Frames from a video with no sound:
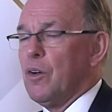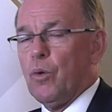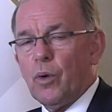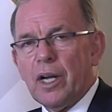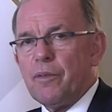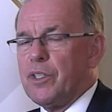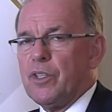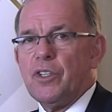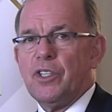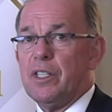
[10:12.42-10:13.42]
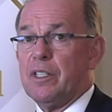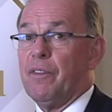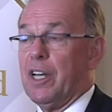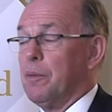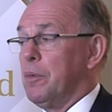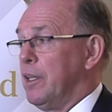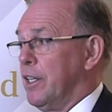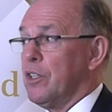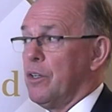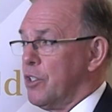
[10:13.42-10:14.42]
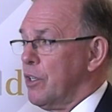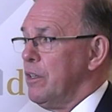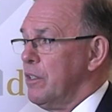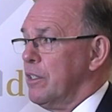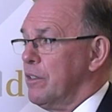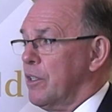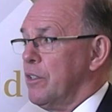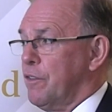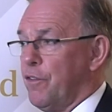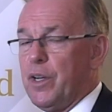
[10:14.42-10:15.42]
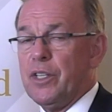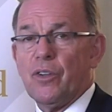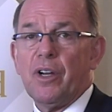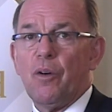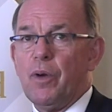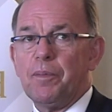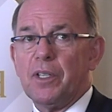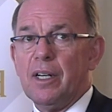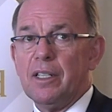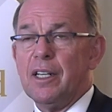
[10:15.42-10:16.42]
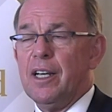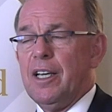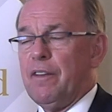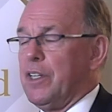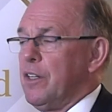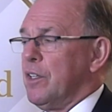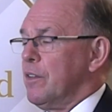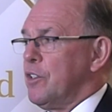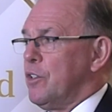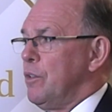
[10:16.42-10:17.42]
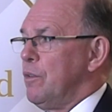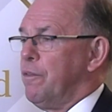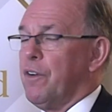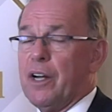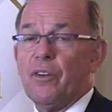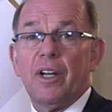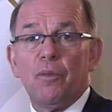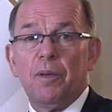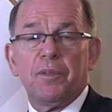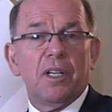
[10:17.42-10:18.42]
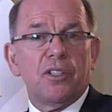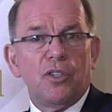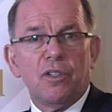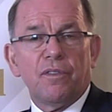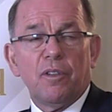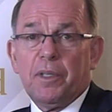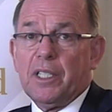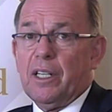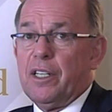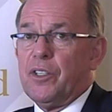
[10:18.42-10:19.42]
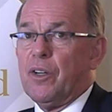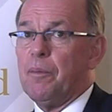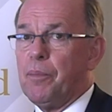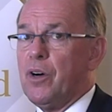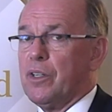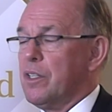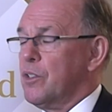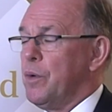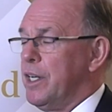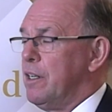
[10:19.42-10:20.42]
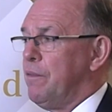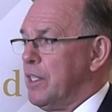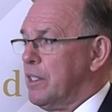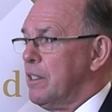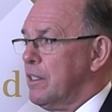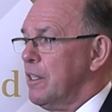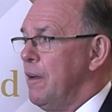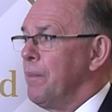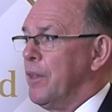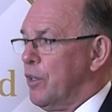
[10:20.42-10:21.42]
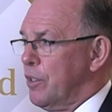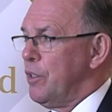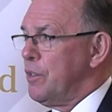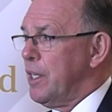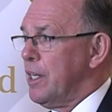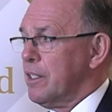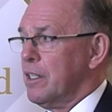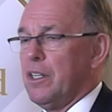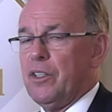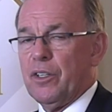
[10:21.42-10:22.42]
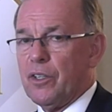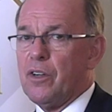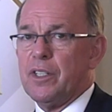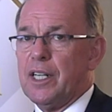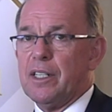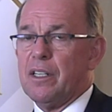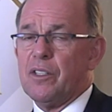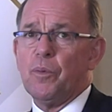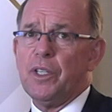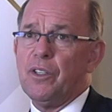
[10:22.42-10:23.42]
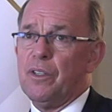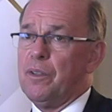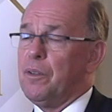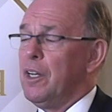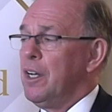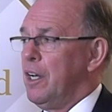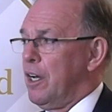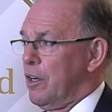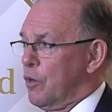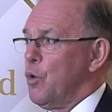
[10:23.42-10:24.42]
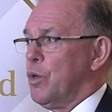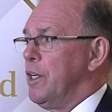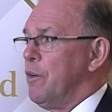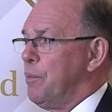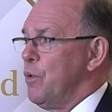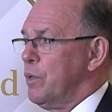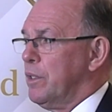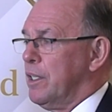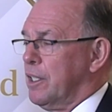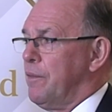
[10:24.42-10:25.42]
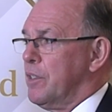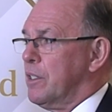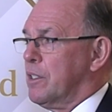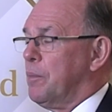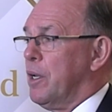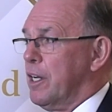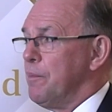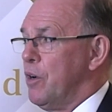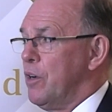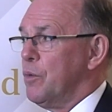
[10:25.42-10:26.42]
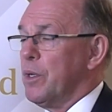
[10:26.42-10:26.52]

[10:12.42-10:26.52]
All our research is available at no charge. So it's free, it's on our website. If anything that you find on our website is useful, particularly to our partners or any investors, you can use that. You can contact us. We do a quarterly report that covers the supply demand.